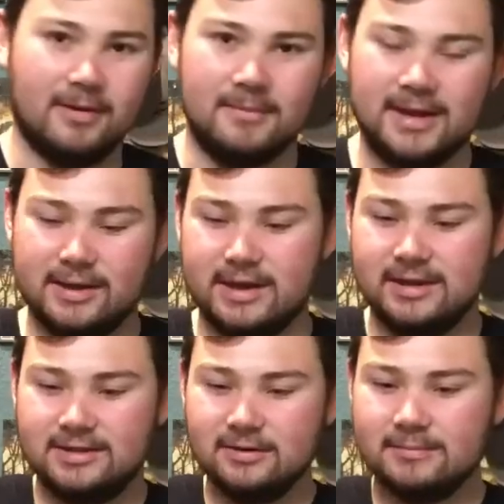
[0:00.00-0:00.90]
because
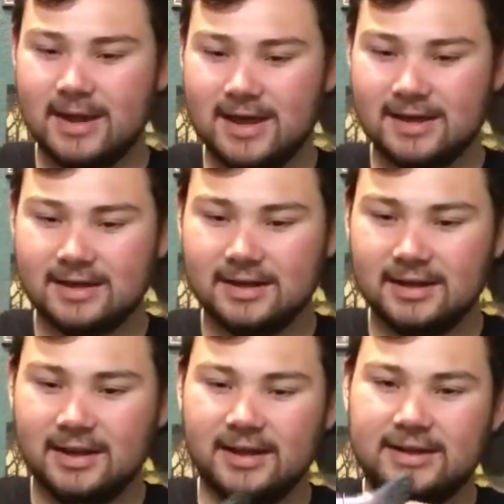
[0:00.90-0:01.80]
they do make
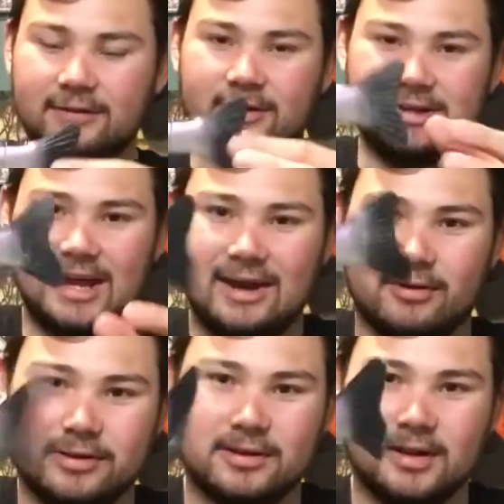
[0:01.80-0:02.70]
different
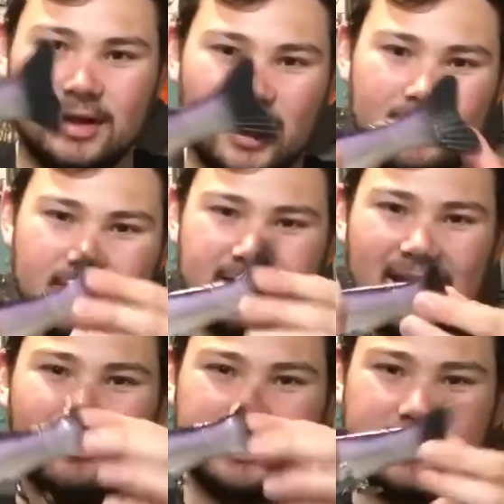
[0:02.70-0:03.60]
tails. The
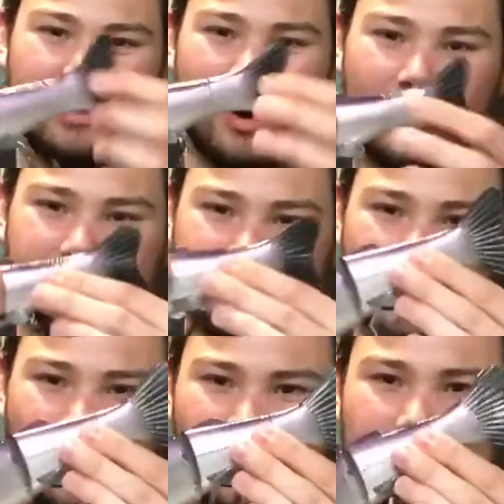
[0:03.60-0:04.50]
tail is soft, it's
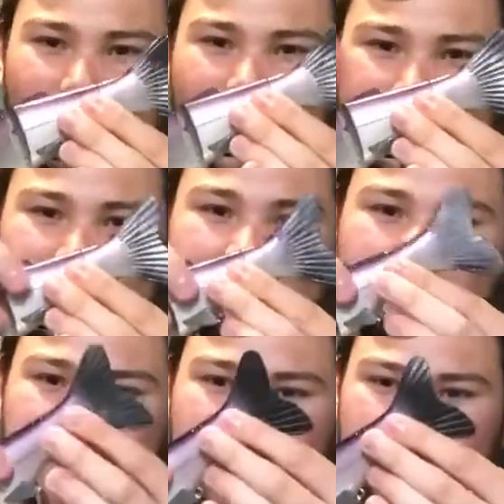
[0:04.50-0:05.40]
a hard body,
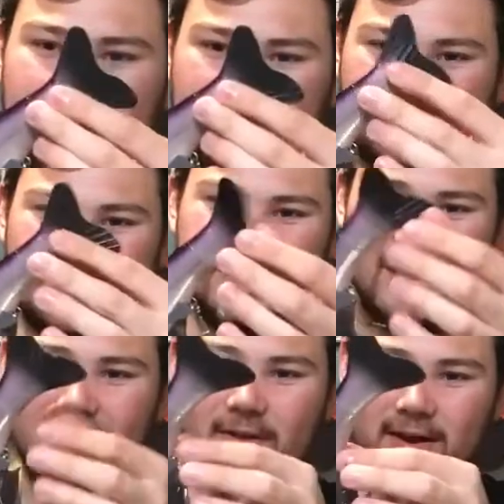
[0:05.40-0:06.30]
but the
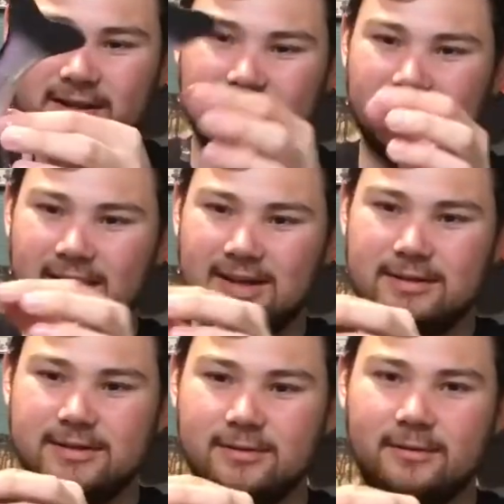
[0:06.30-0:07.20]
tail on here and
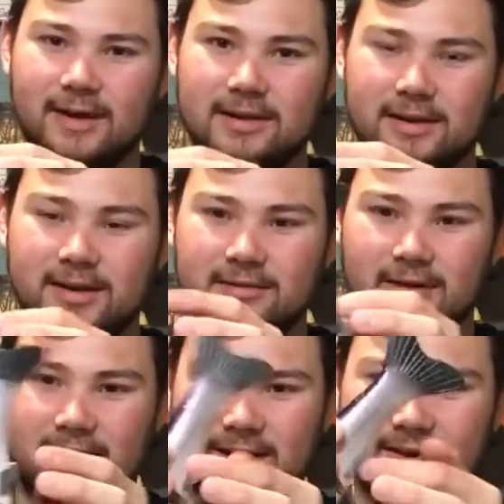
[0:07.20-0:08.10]
these two fins
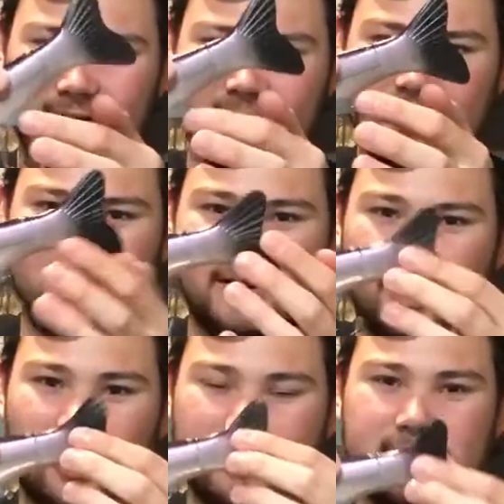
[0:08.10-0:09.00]
right here
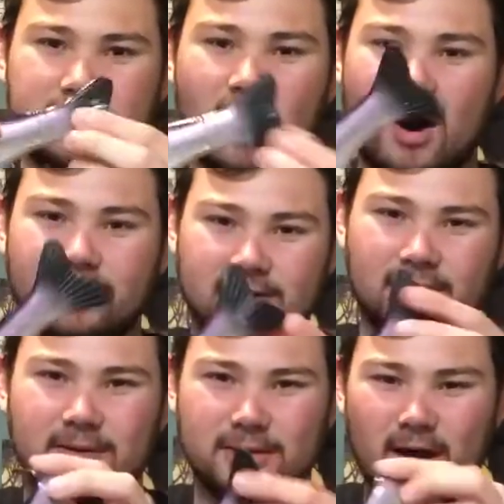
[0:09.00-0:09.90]
are soft.
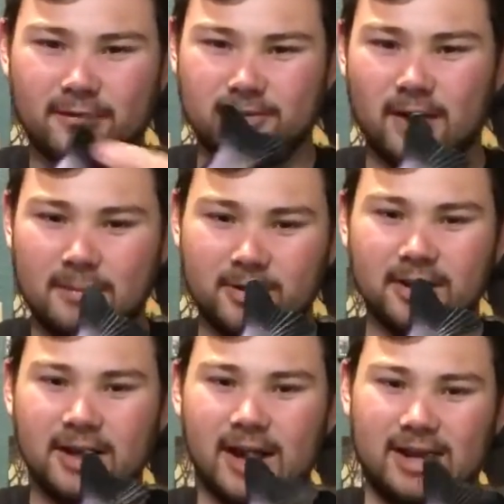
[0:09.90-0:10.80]
They're soft rubber,
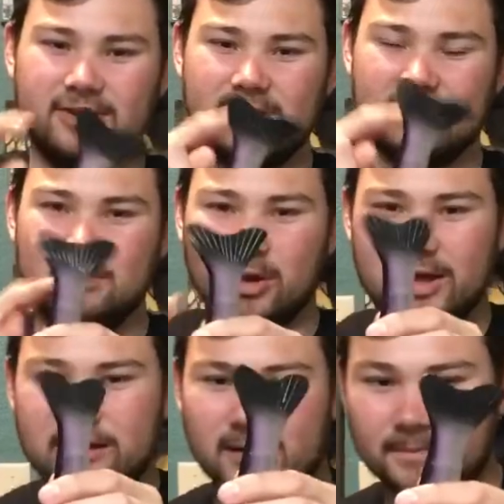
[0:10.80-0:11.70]
and you can
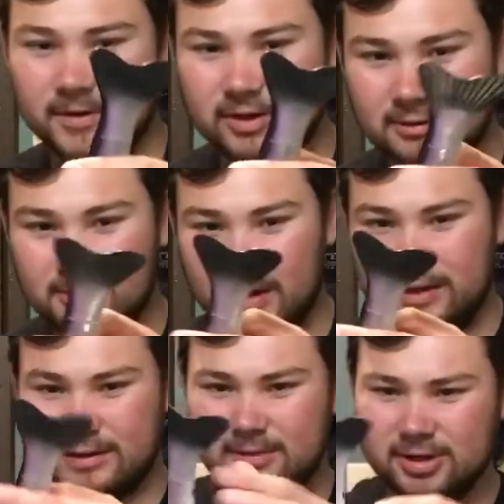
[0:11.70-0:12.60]
replace them.
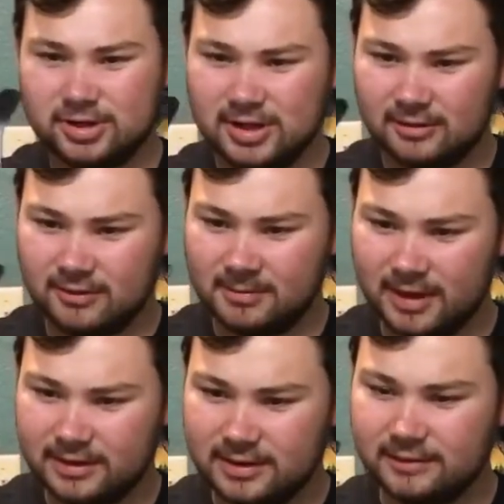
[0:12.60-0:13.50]
I'm pretty sure you can
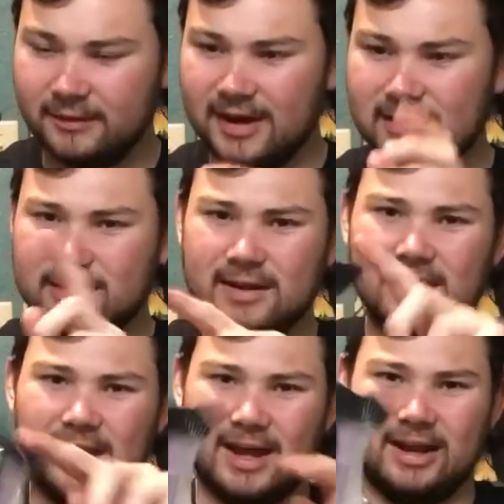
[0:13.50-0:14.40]
replace these fins,
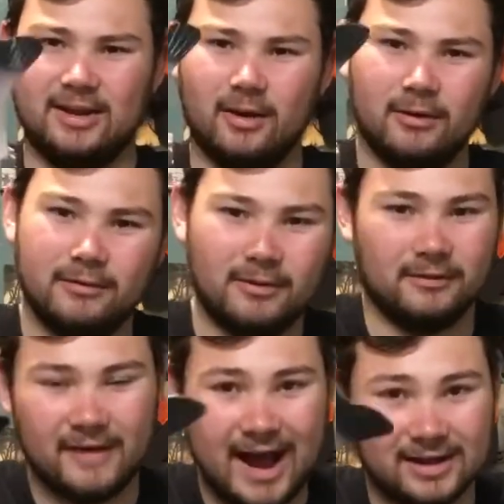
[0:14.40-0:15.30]
and I know for a
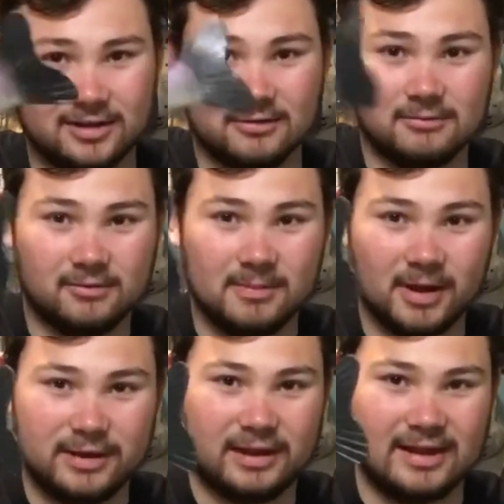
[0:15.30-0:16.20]
fact you can
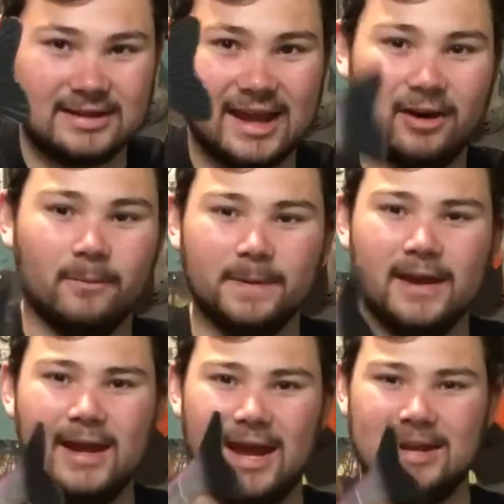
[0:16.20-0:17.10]
replace that tail.
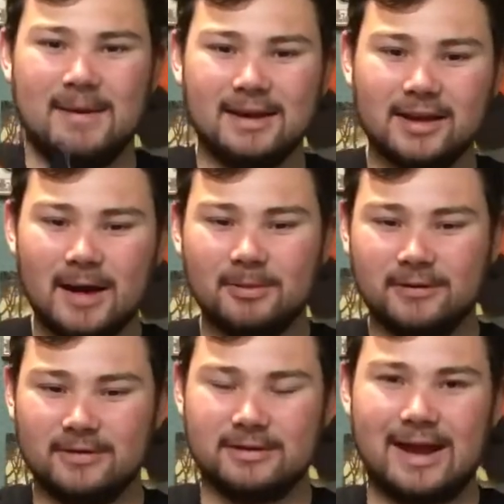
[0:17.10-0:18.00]
And they make a couple
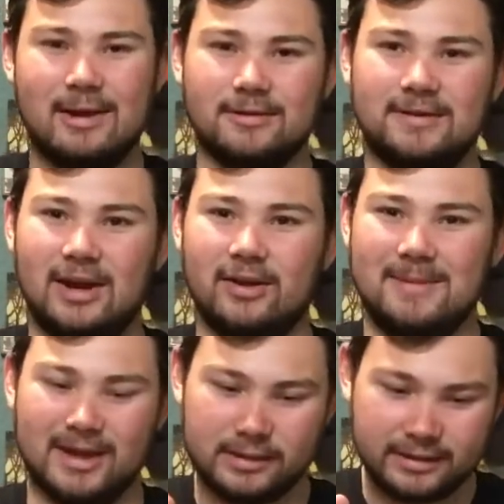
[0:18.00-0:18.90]
different styles of tail. They
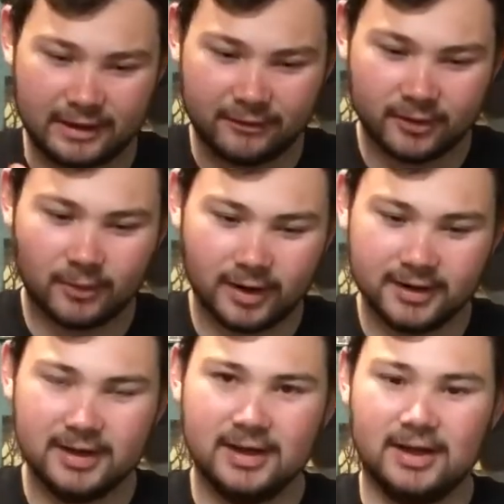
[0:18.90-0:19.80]
make a stiffer
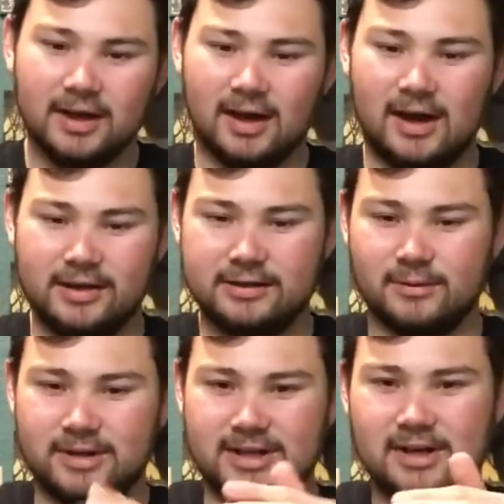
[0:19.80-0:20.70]
one, this
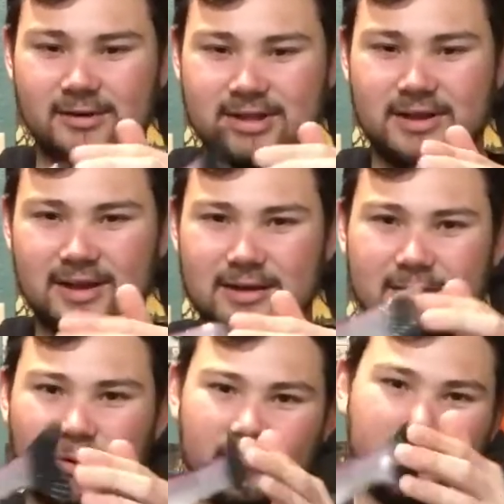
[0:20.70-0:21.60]
one here, which I think is
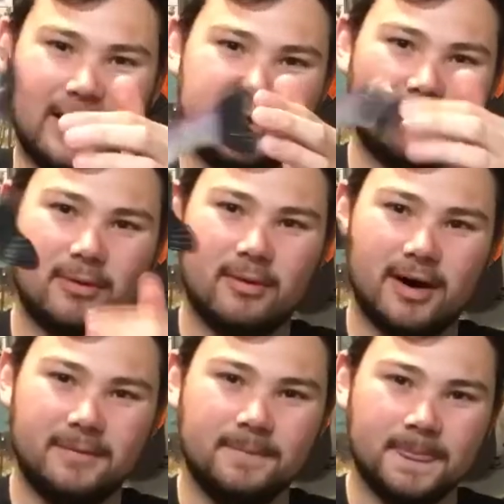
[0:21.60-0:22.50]
a more flexible
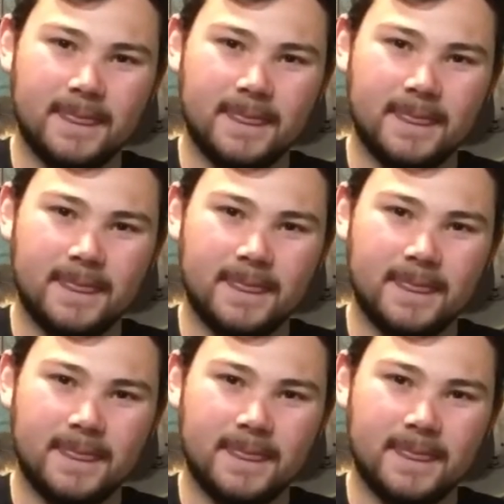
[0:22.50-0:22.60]
one,